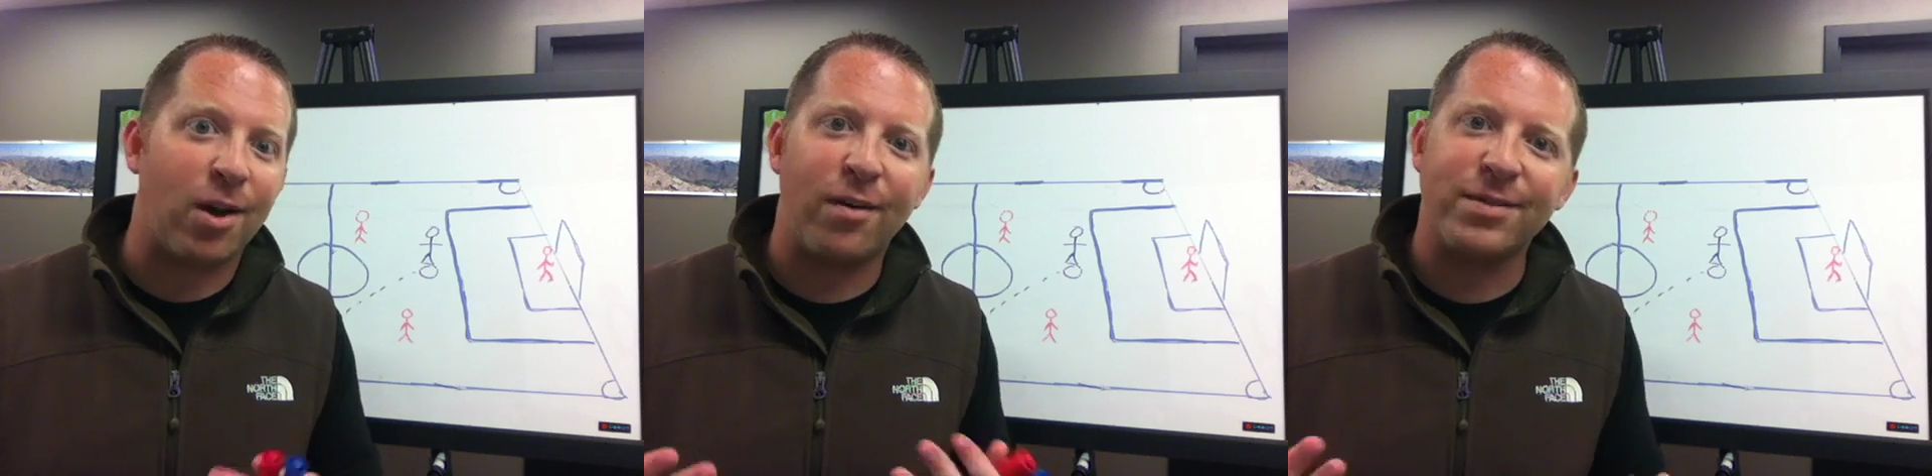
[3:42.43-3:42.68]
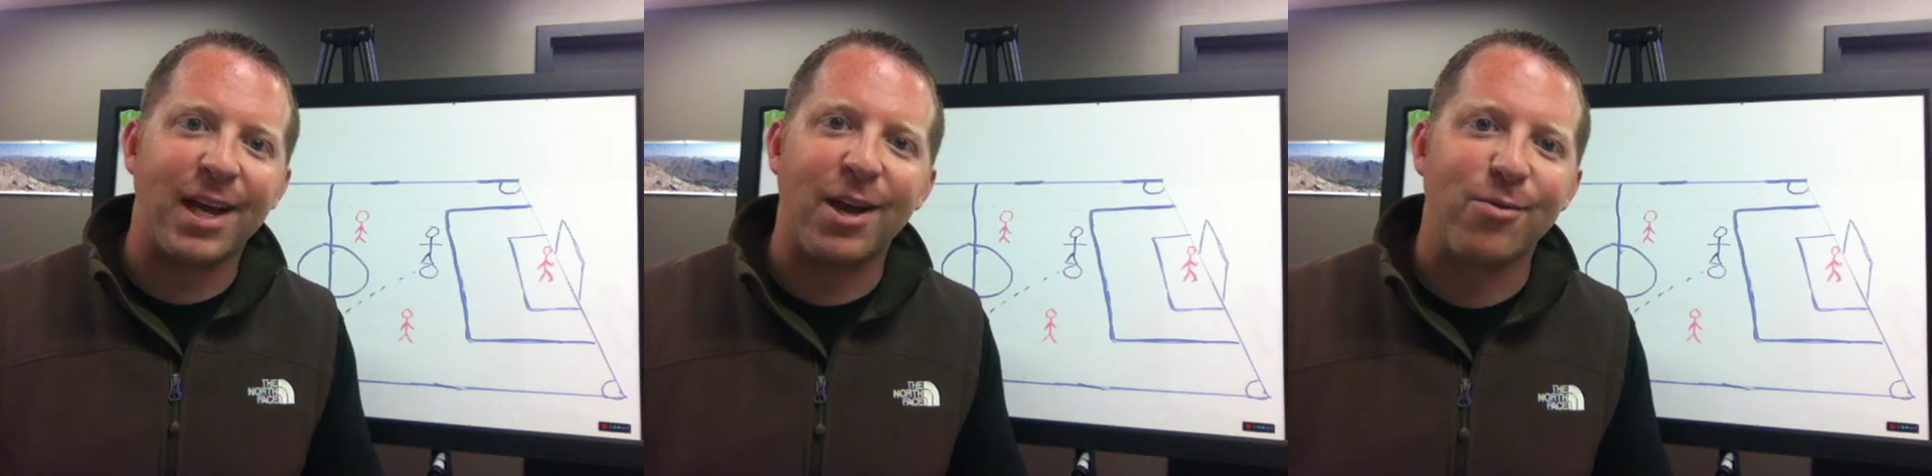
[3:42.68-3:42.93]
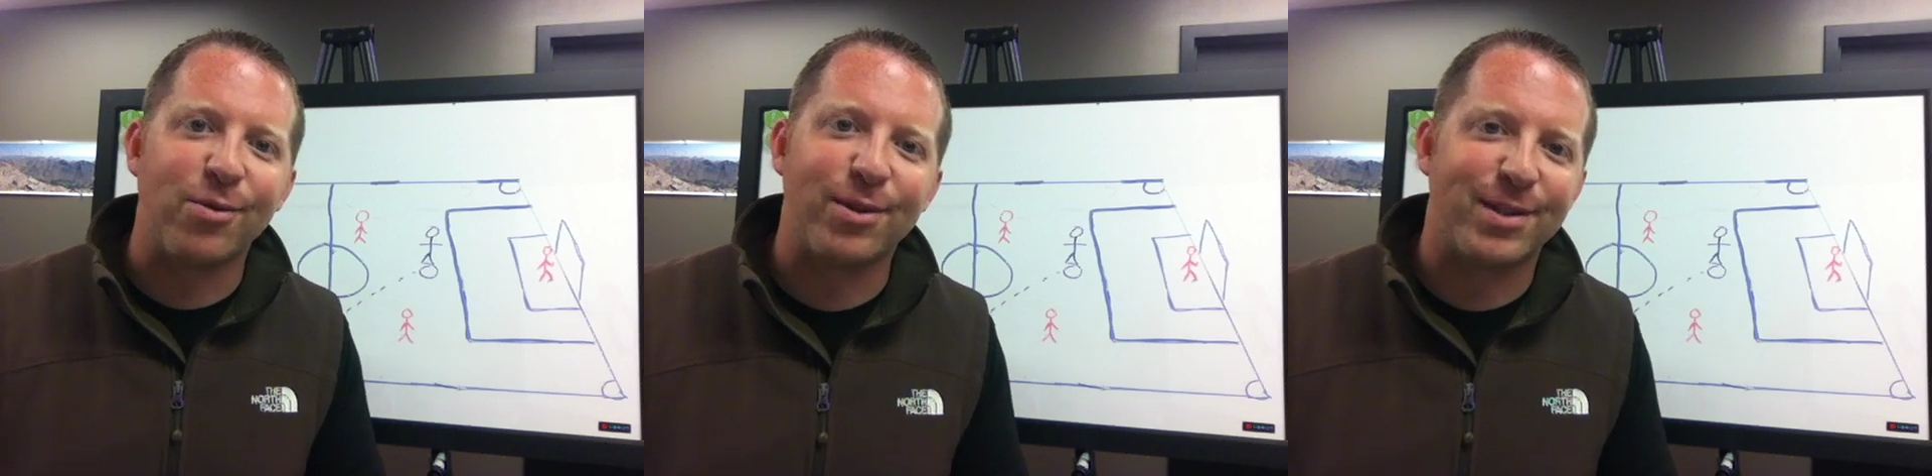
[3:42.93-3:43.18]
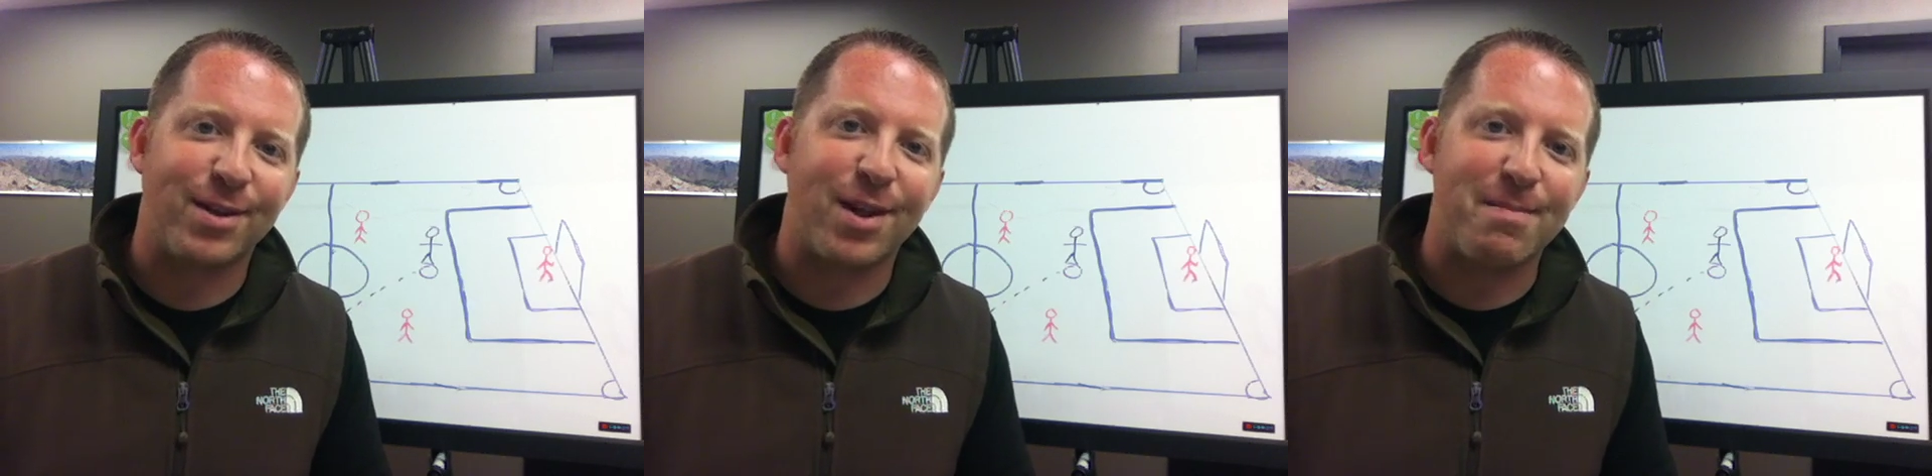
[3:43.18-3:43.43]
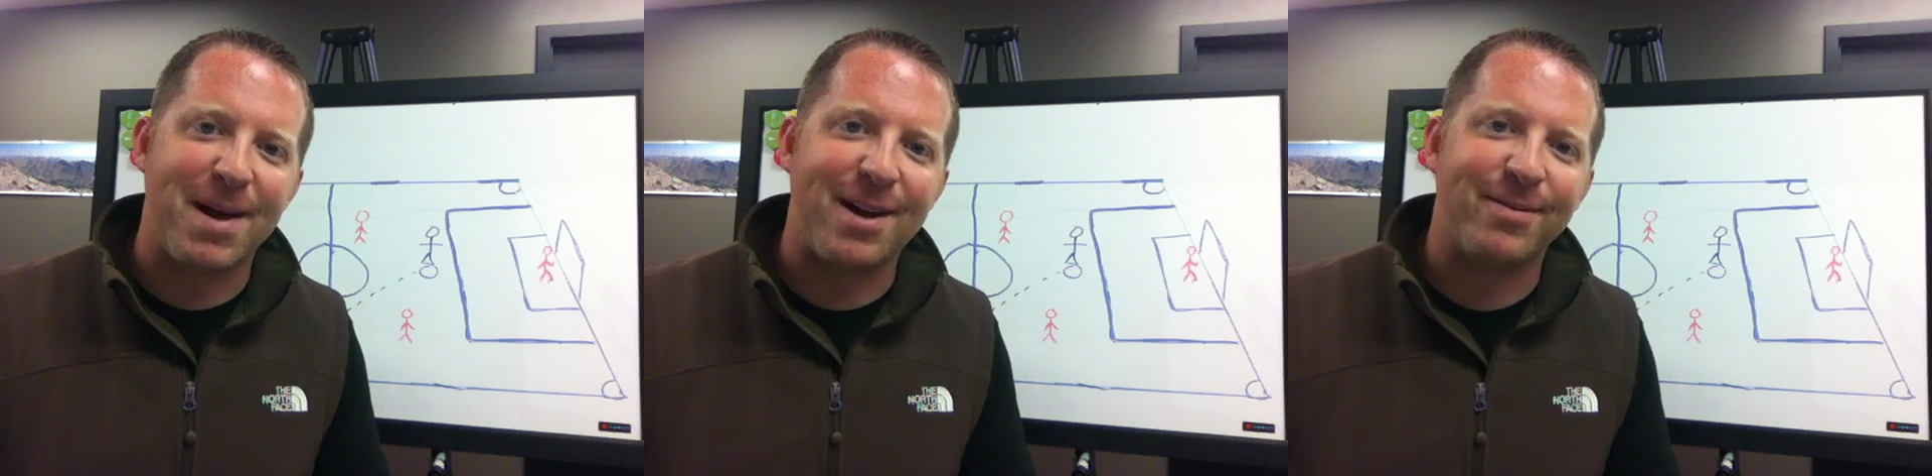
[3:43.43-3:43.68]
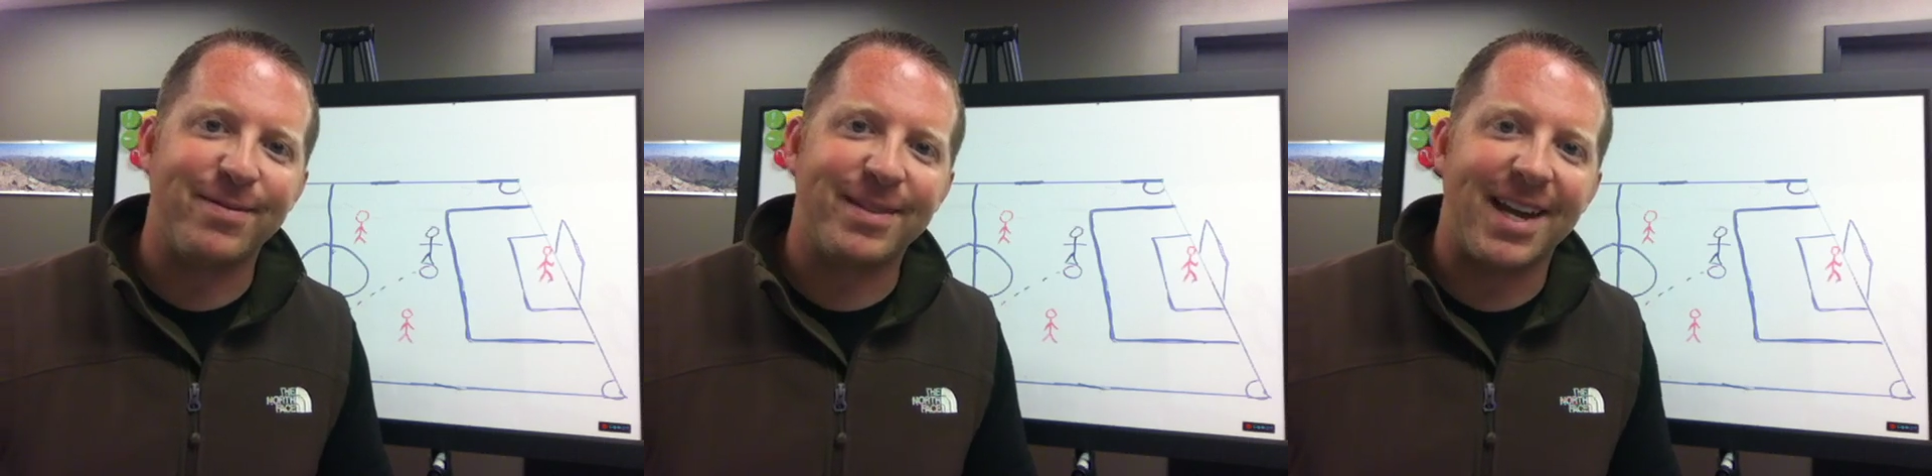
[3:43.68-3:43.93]
offside rule is all
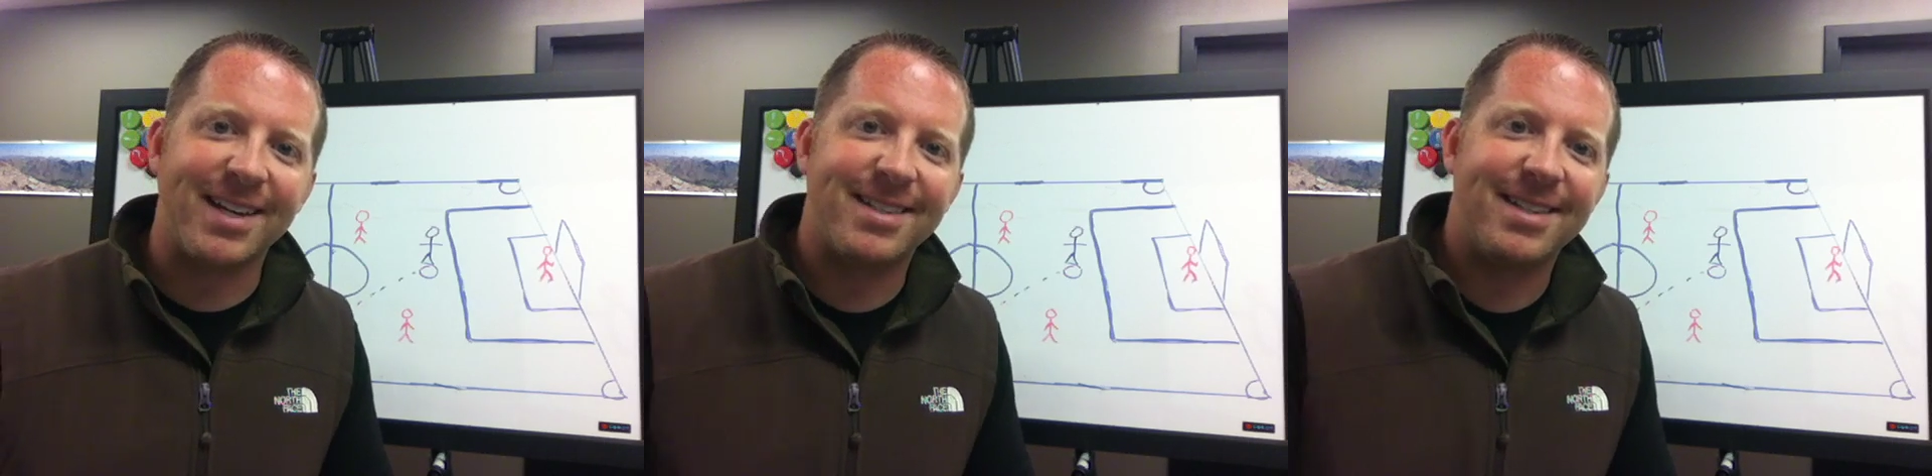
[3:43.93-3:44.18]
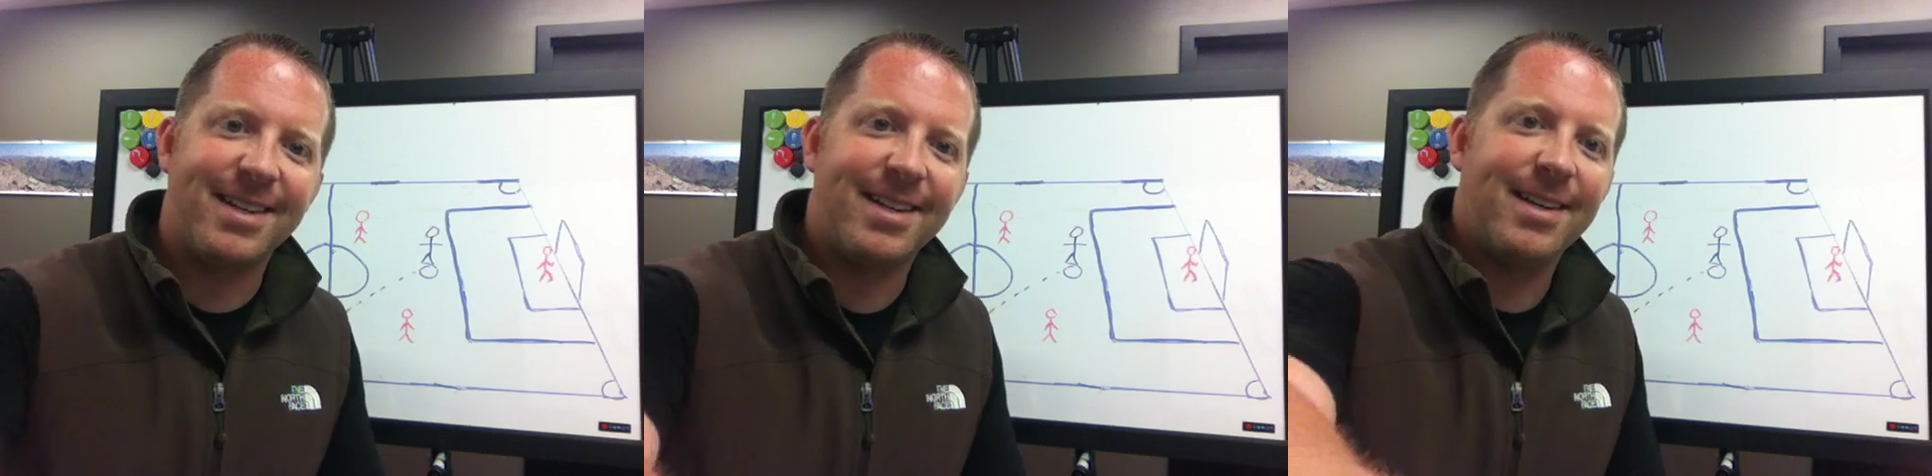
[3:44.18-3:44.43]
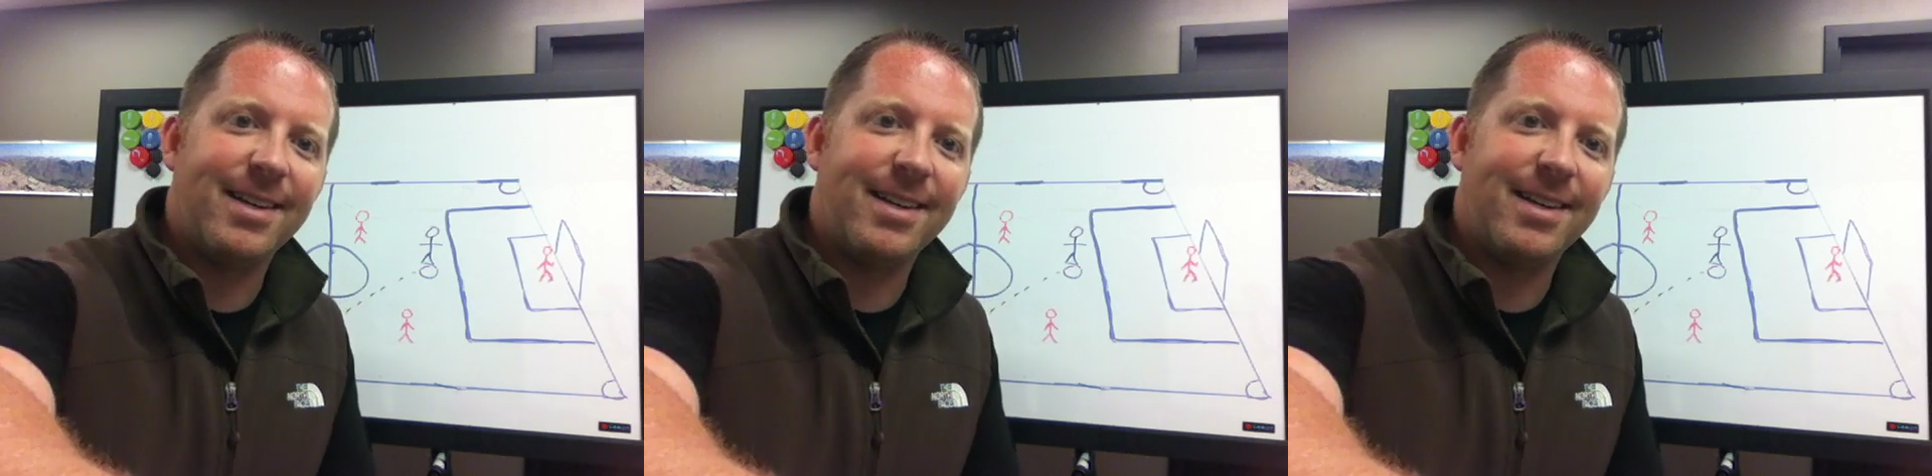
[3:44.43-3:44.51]
about. Thanks.